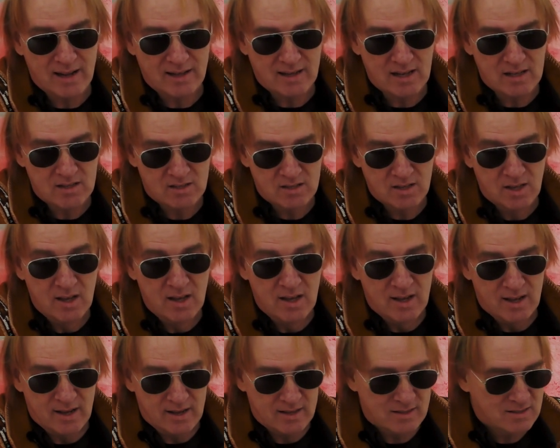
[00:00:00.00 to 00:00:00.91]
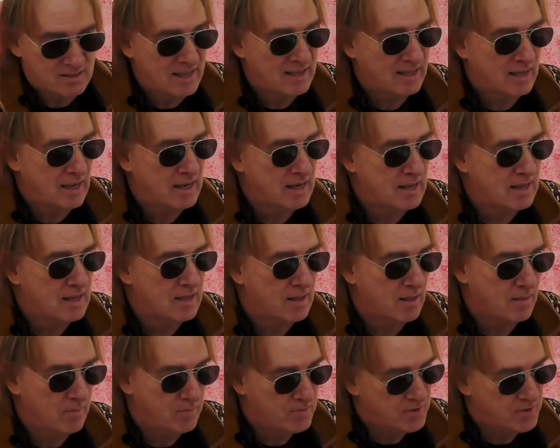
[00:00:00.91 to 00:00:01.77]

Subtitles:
I guess it's like any,